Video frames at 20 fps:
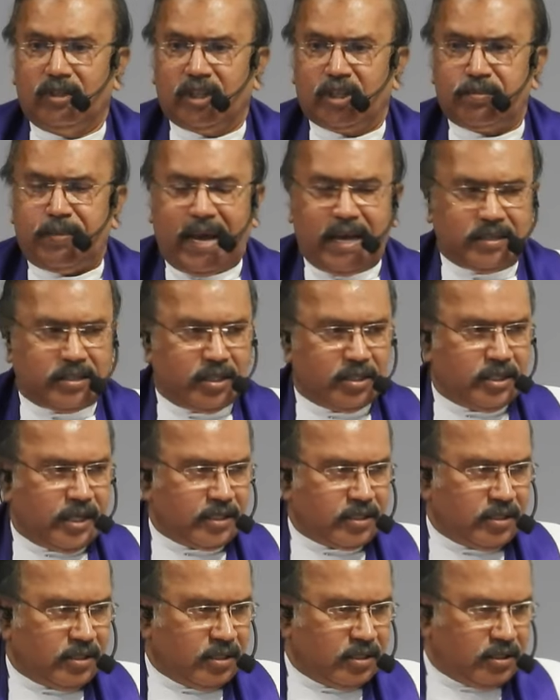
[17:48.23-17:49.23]
this passage
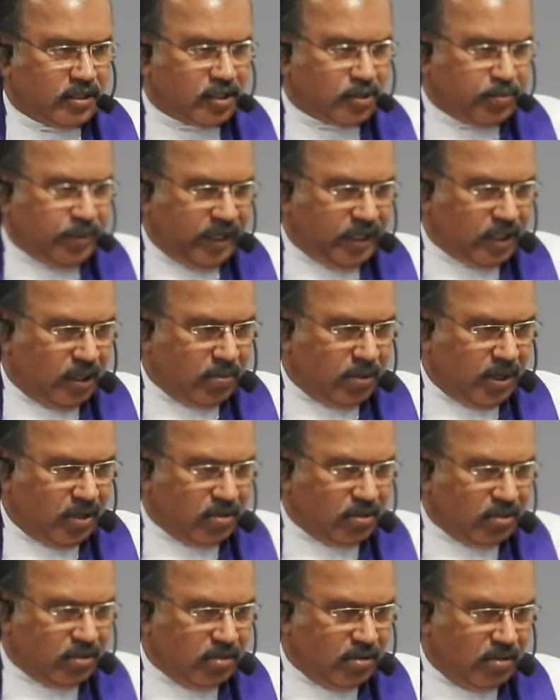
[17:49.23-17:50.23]
doesn't speak
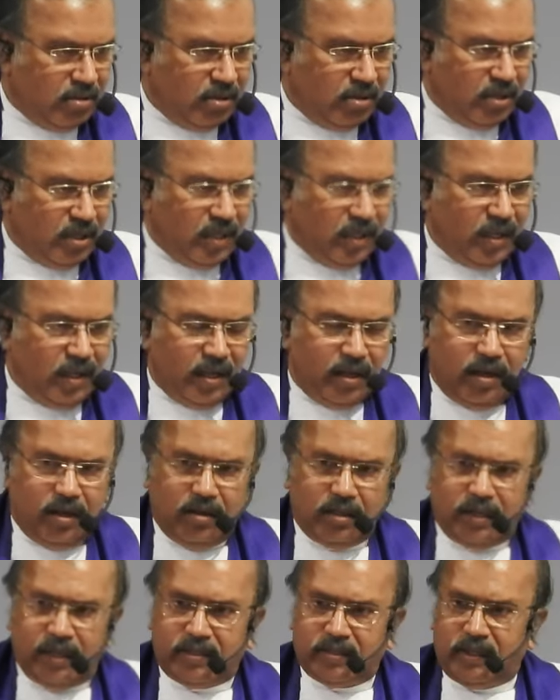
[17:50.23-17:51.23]
about
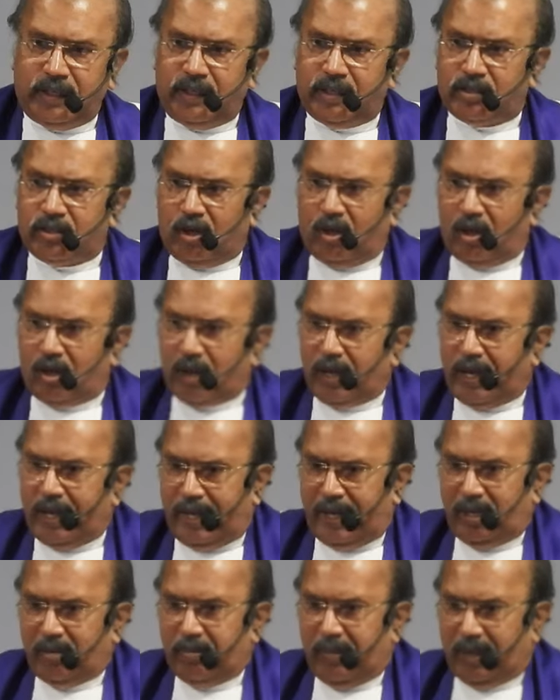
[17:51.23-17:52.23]
disease or
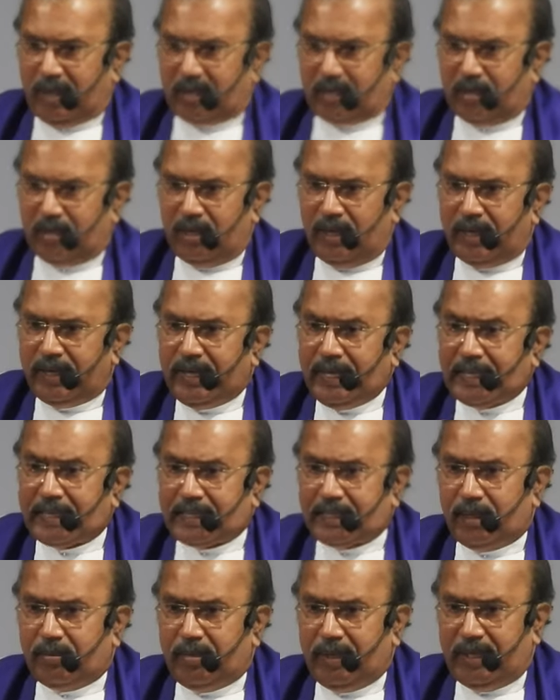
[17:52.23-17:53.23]
ailment, a
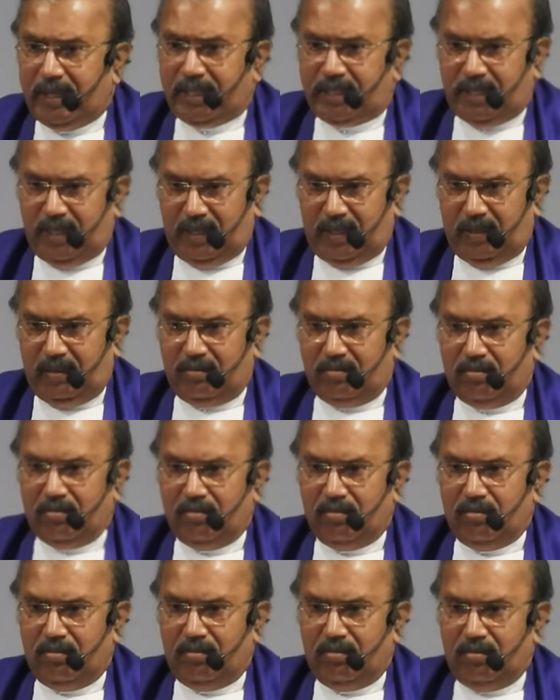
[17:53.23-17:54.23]
disability.
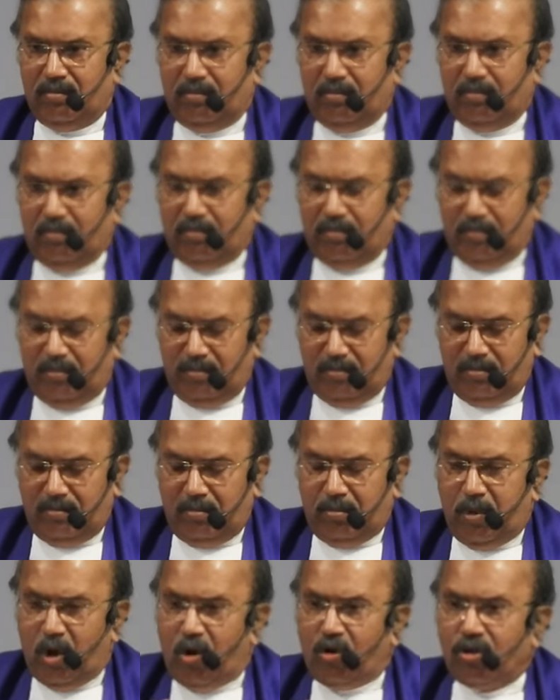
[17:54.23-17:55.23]

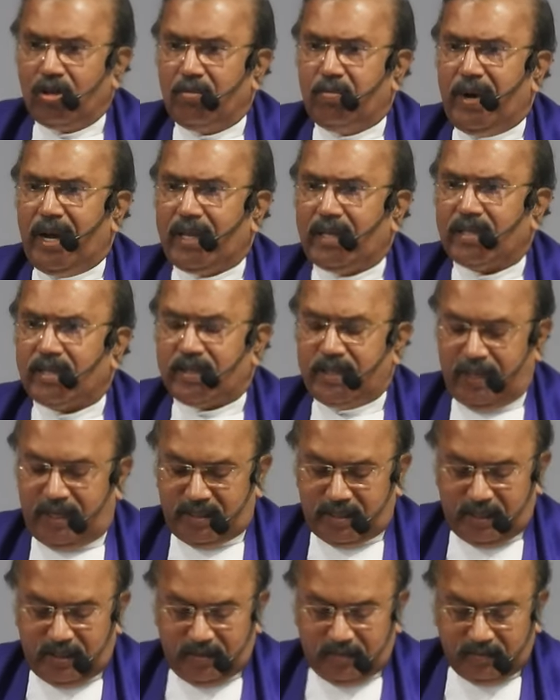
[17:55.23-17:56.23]
Bound by
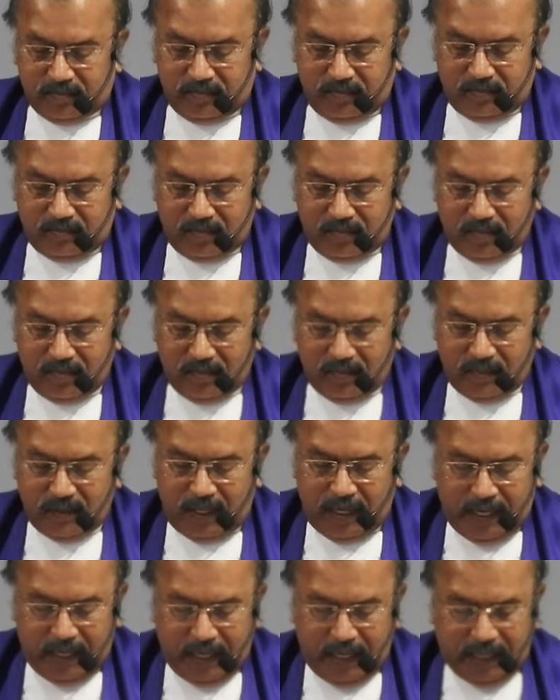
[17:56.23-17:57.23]
Satan,
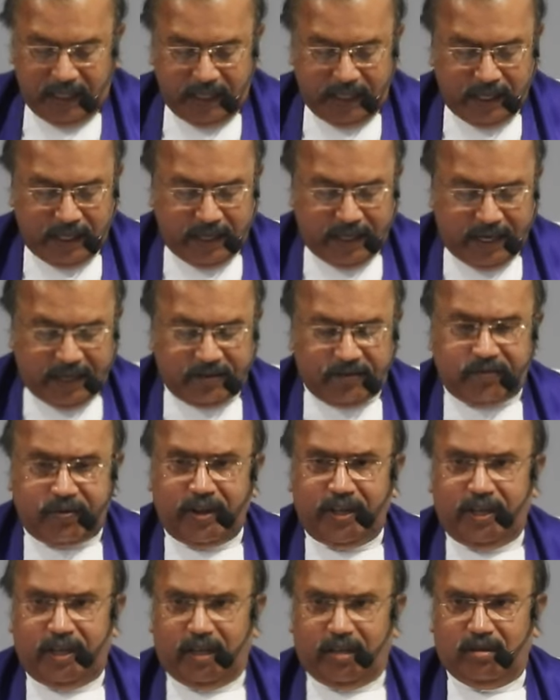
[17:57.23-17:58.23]
healing and
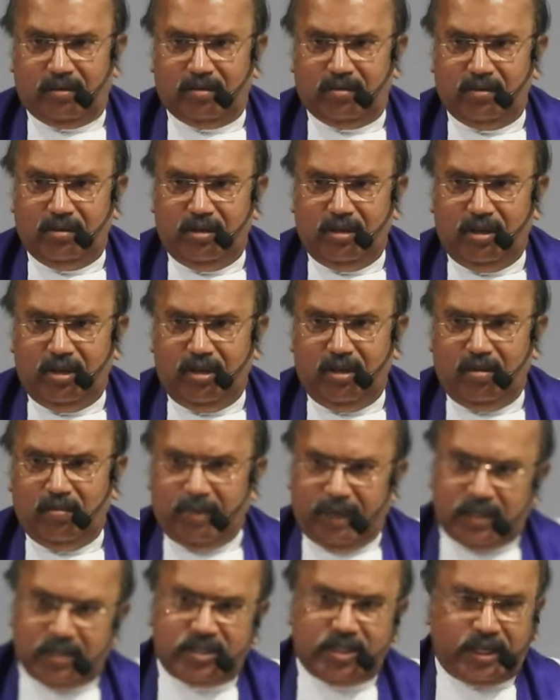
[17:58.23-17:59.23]
freeing.
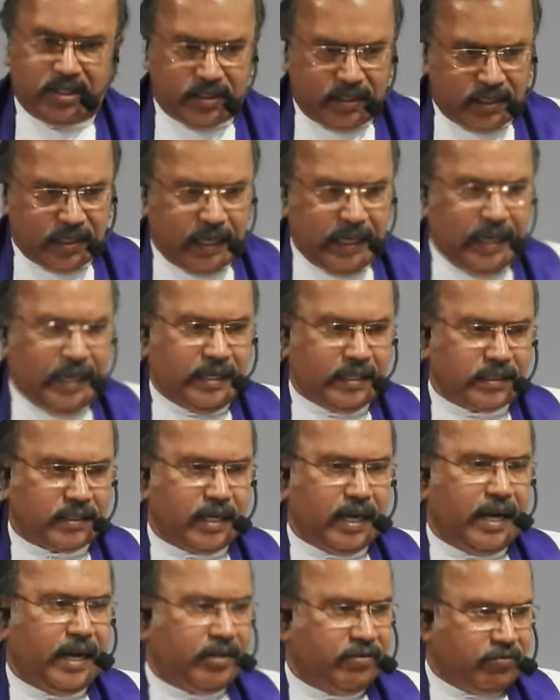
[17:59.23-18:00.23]
But Jesus
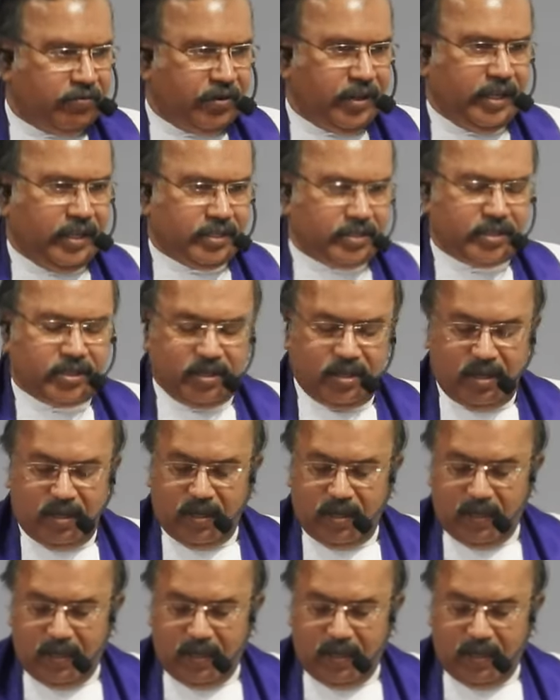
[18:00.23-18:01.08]
heals and frees,